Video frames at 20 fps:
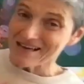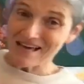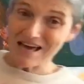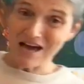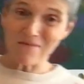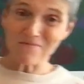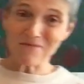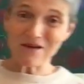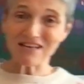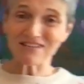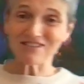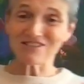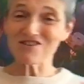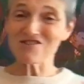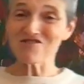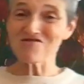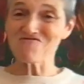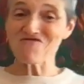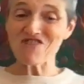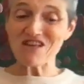coming into
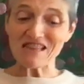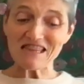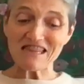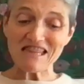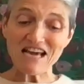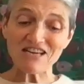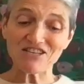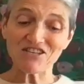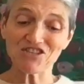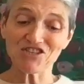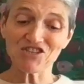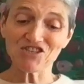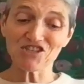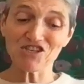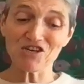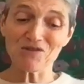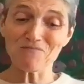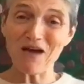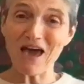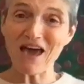the
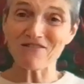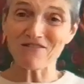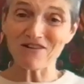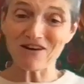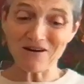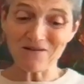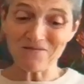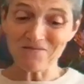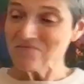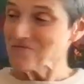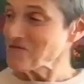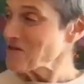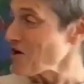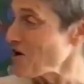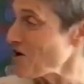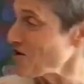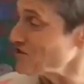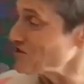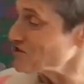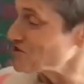relationship area.
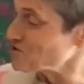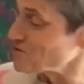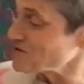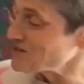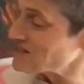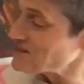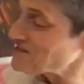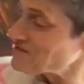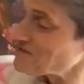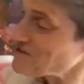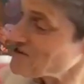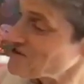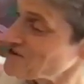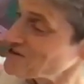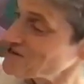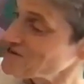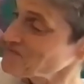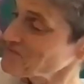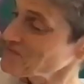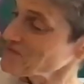On the
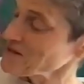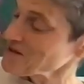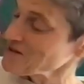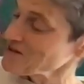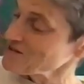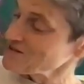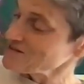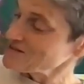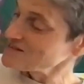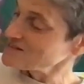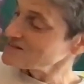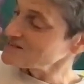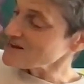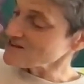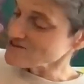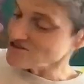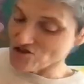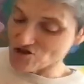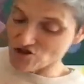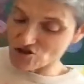23rd,
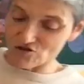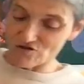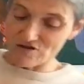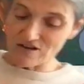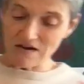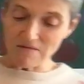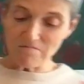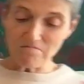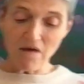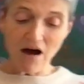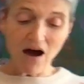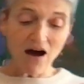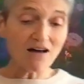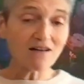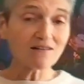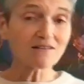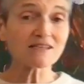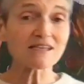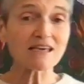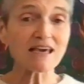Sun joining
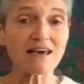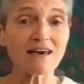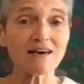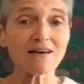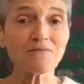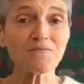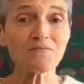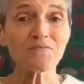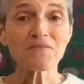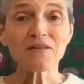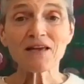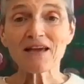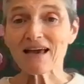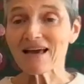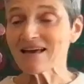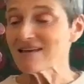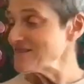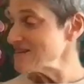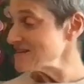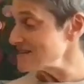Mars here
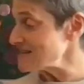in the